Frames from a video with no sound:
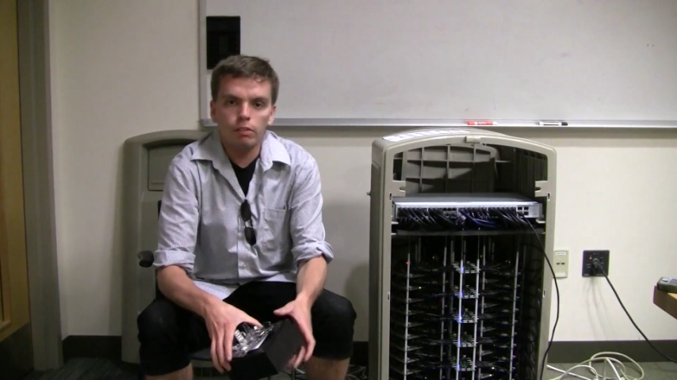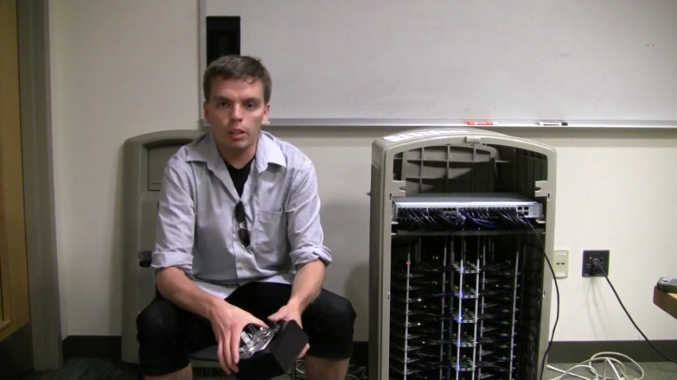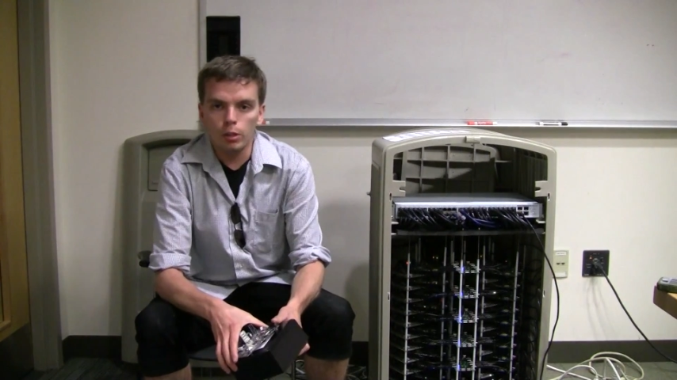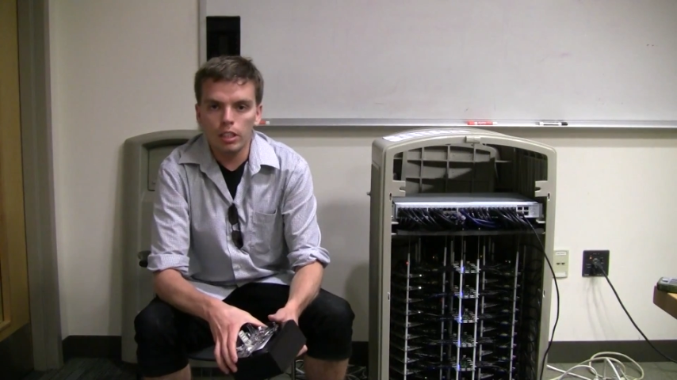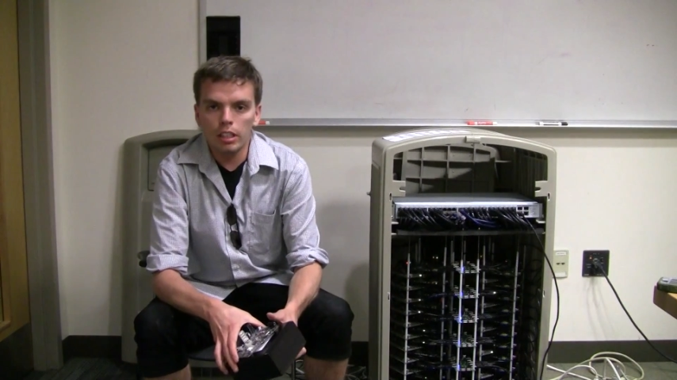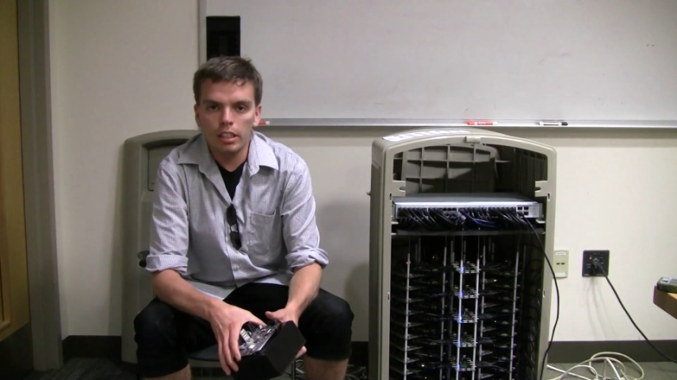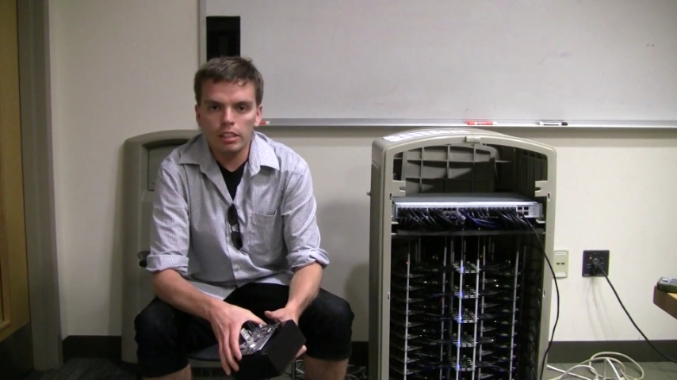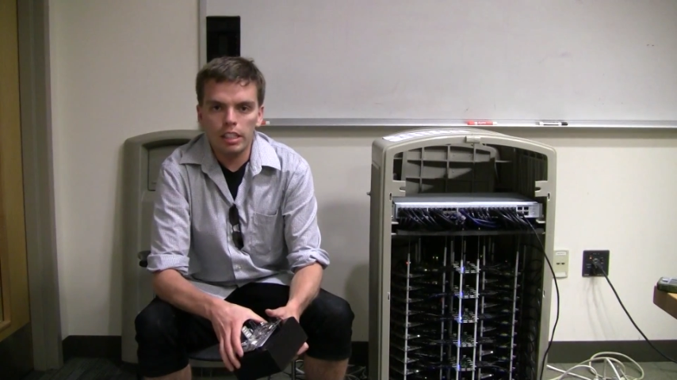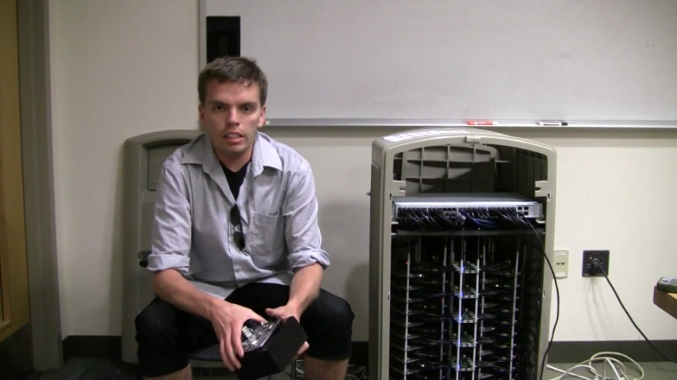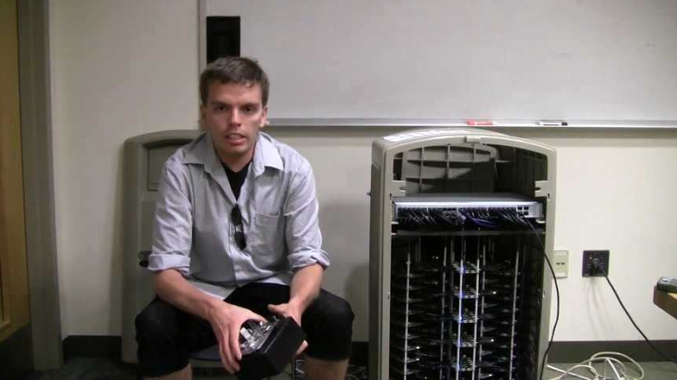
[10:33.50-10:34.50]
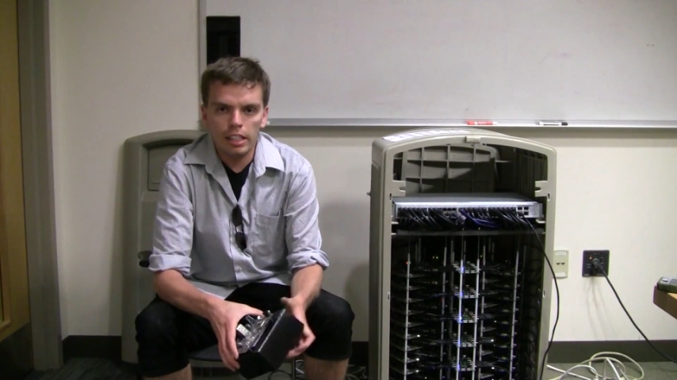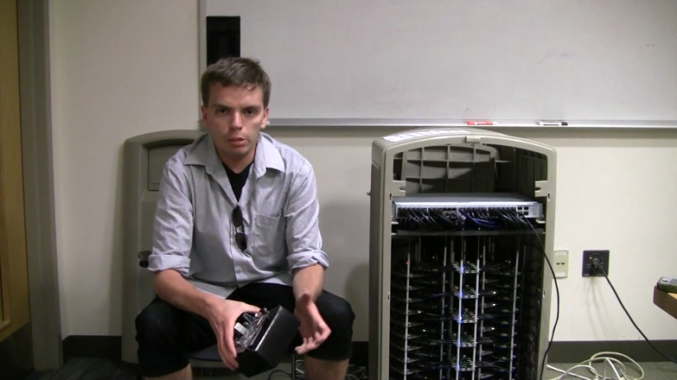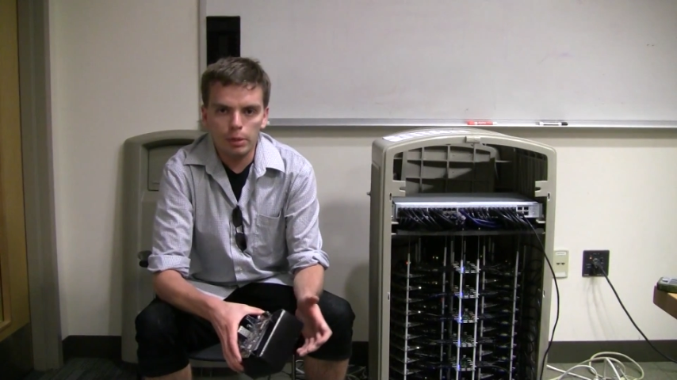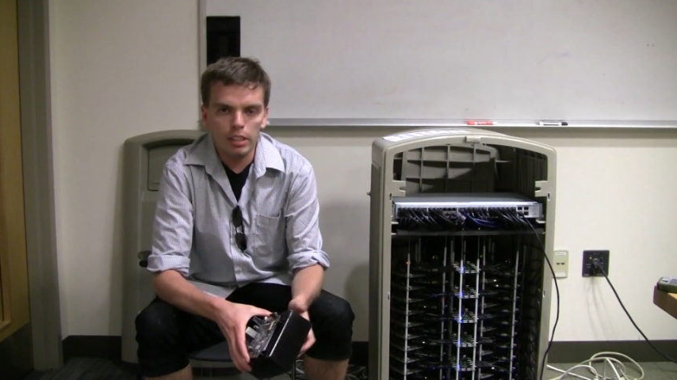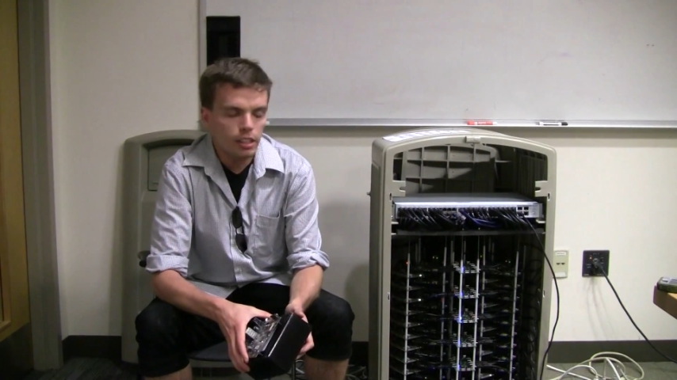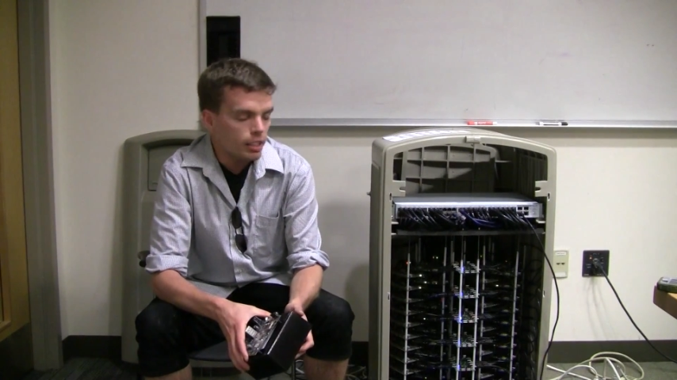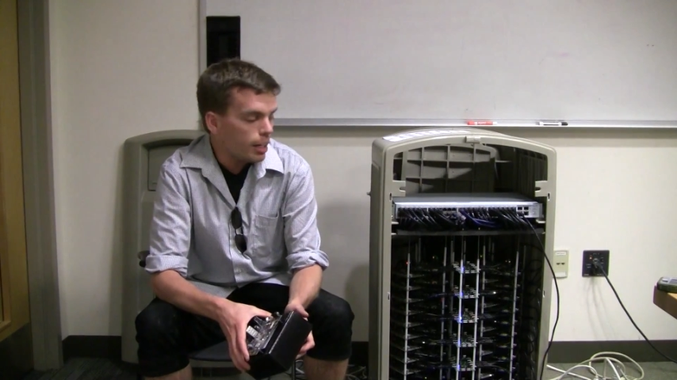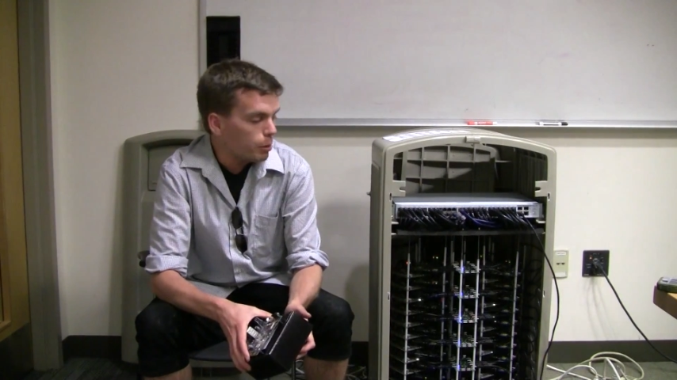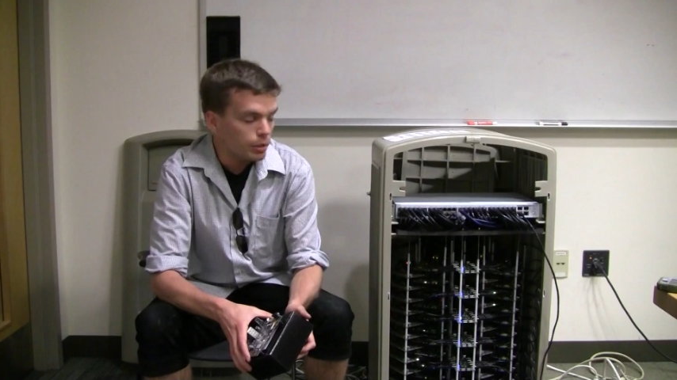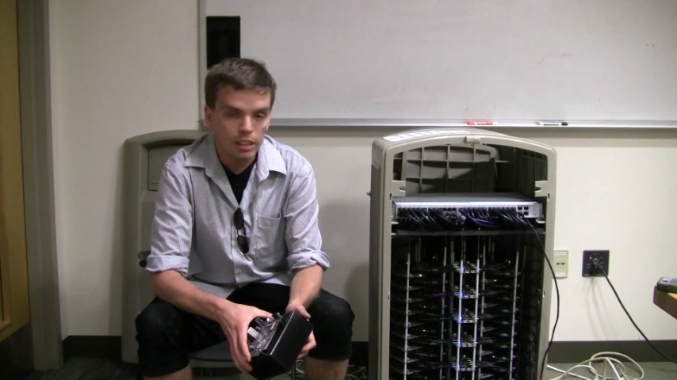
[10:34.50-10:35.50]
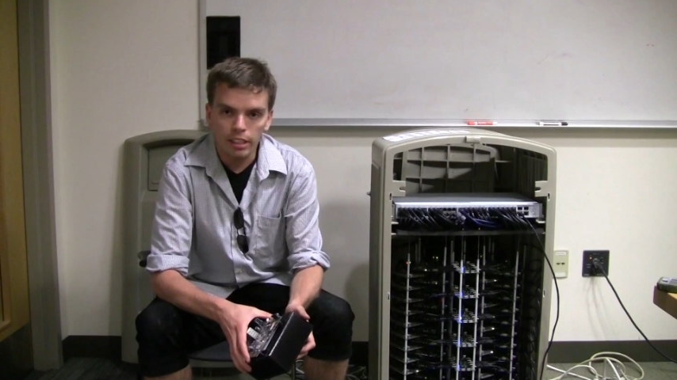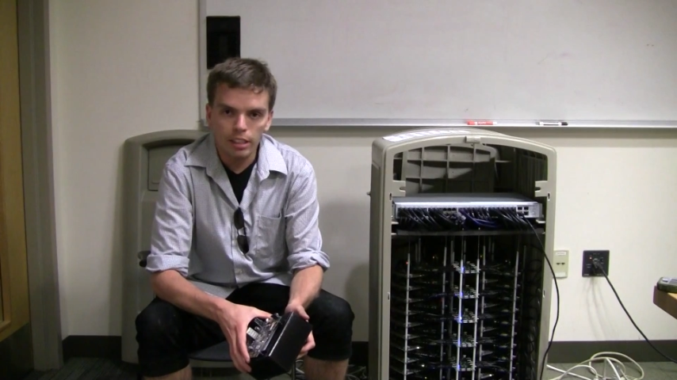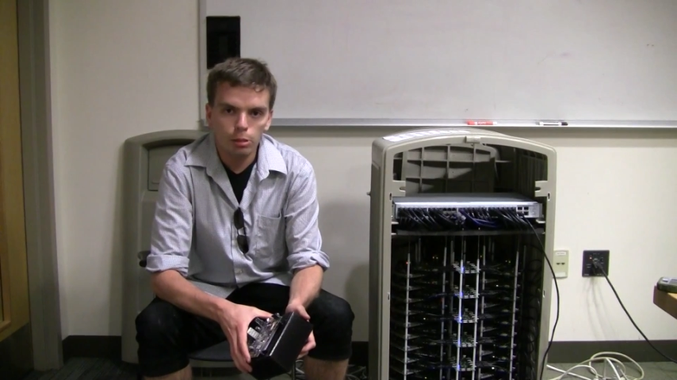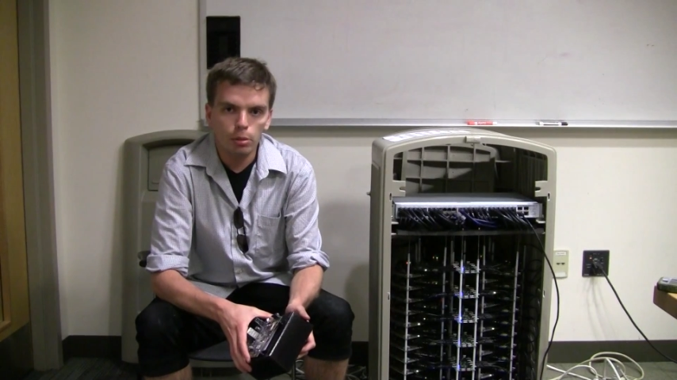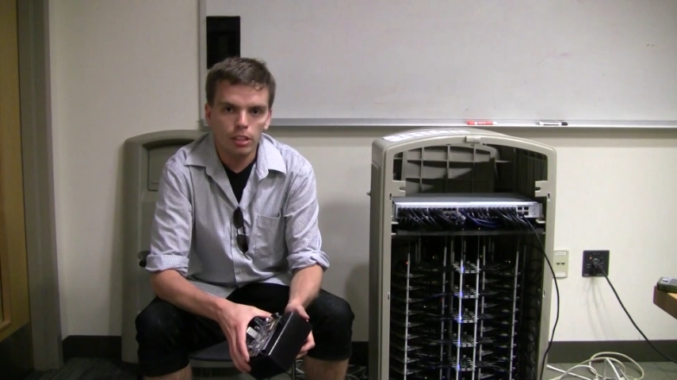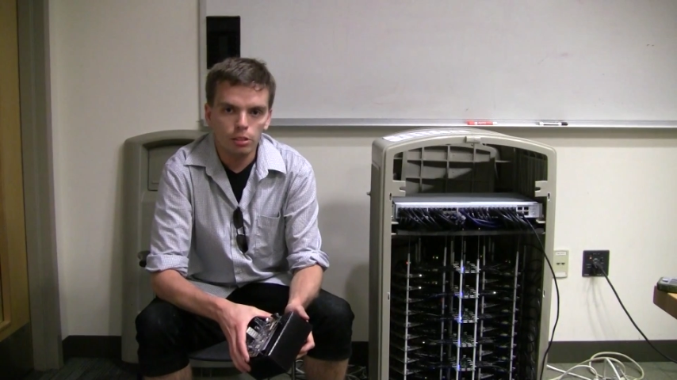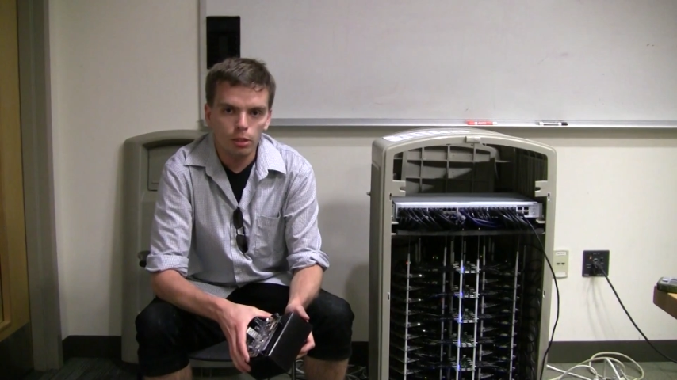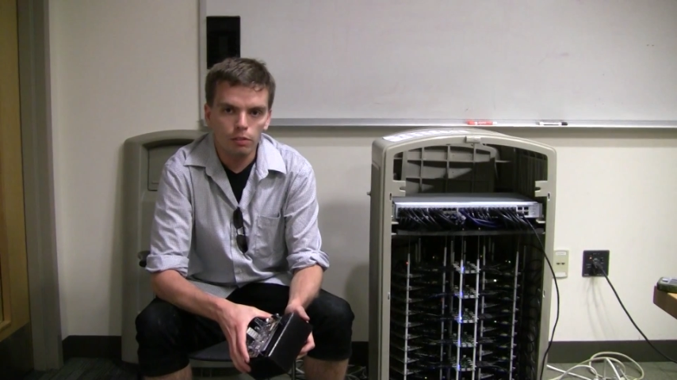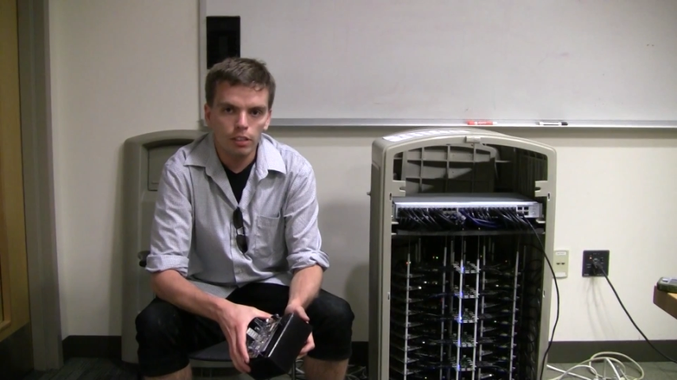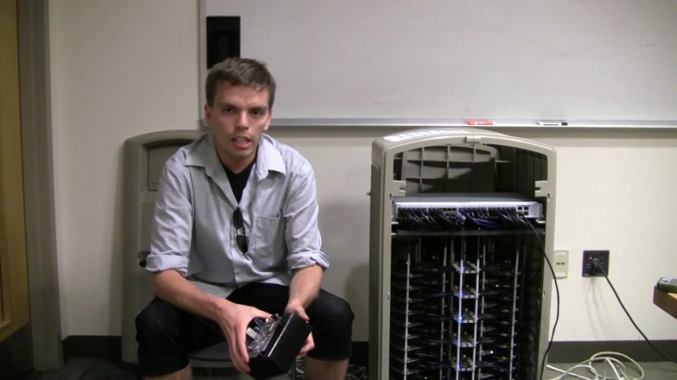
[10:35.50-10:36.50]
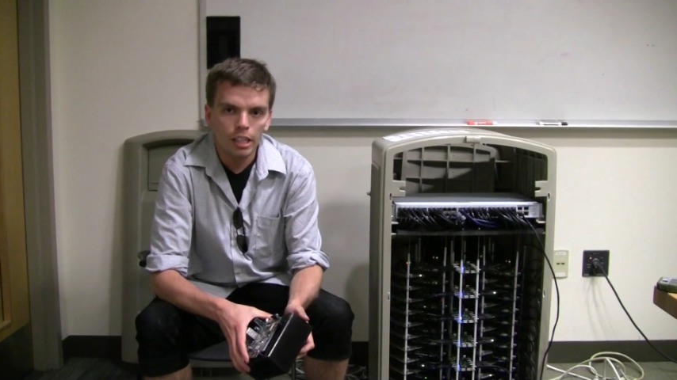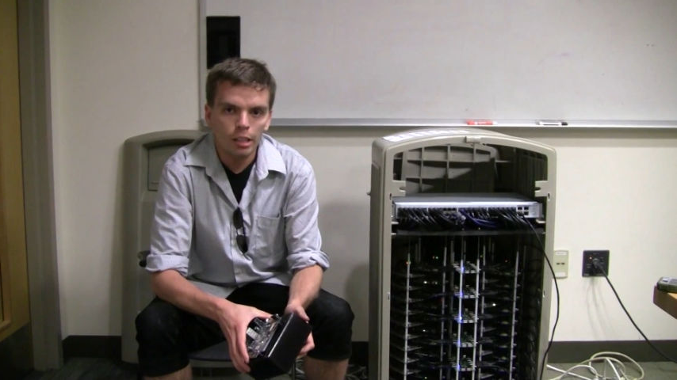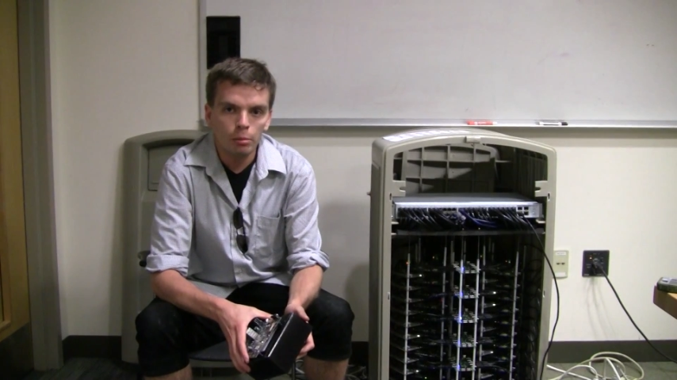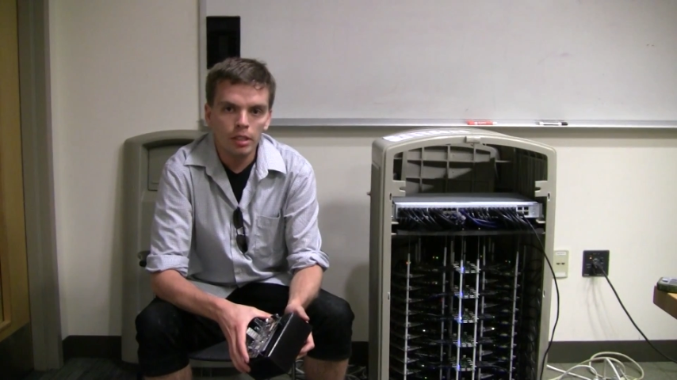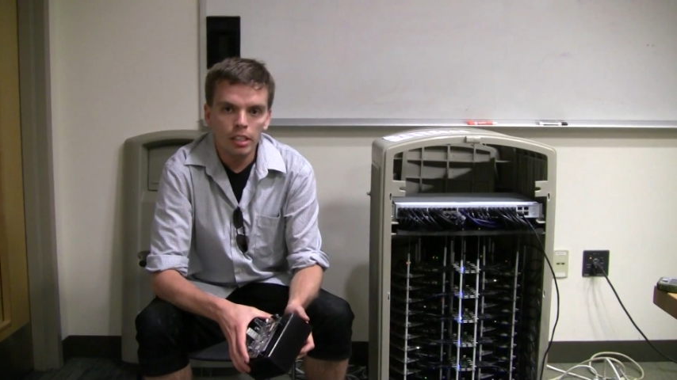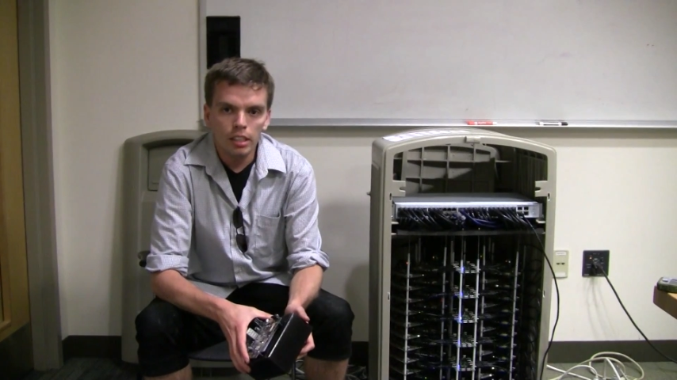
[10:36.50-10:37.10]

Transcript: Fedora has been enabling Linux support as well for ARM.